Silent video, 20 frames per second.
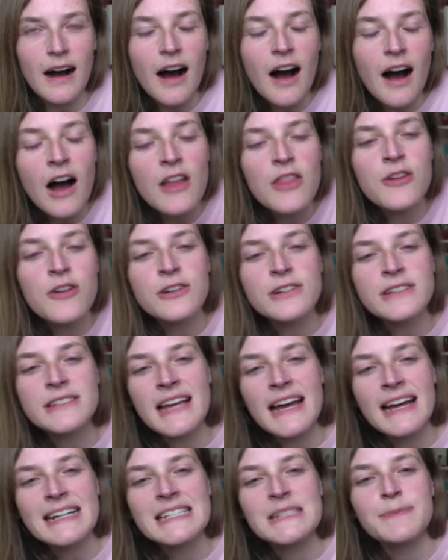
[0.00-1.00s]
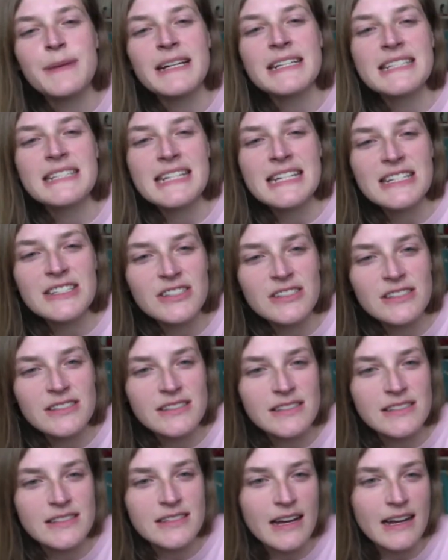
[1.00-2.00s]
others'
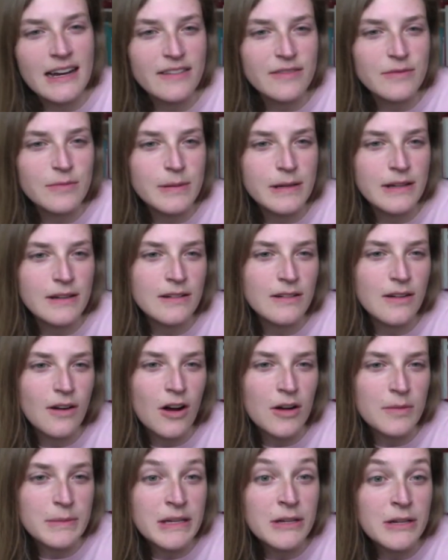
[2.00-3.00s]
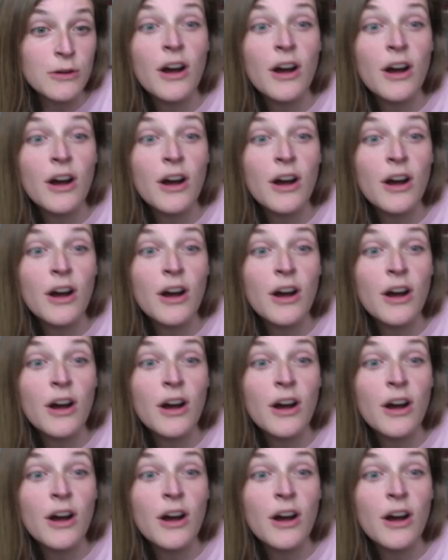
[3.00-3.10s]
expectations that have been on me,